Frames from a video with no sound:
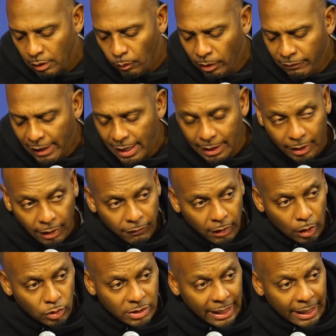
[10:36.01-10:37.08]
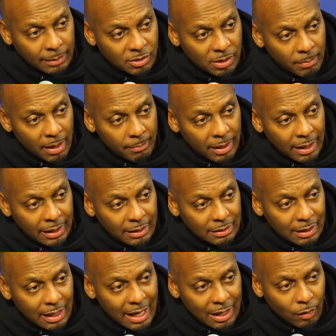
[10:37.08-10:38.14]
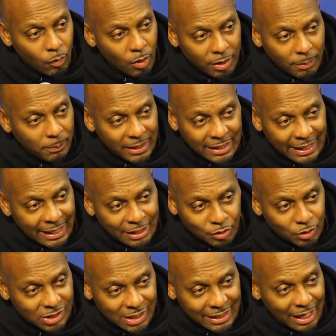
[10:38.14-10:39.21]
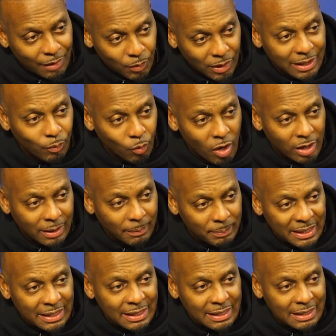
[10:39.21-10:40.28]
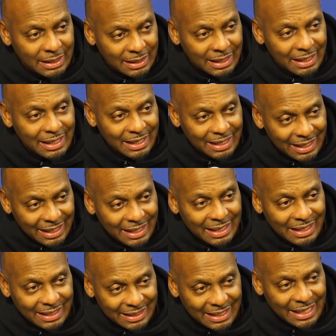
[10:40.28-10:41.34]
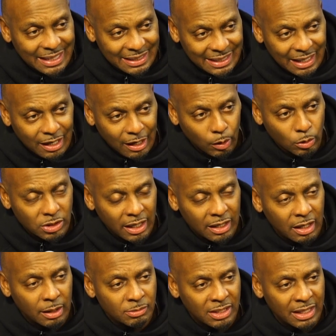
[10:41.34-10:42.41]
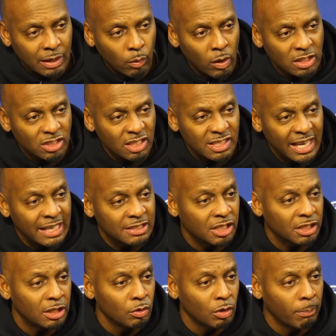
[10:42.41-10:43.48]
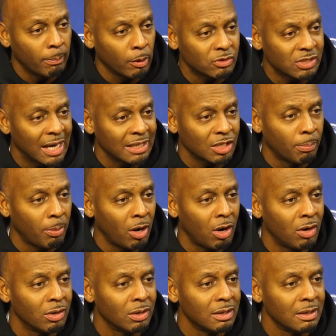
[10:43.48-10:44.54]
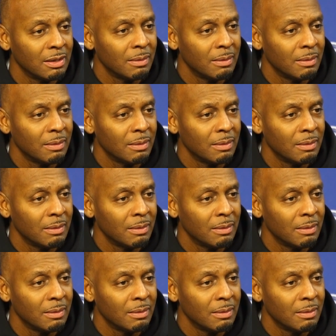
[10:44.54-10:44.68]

We've had enough close games in my mind. I don't want to play dangerously. I really want to be the, the coach that comes in and watch us execute on both sides of the ball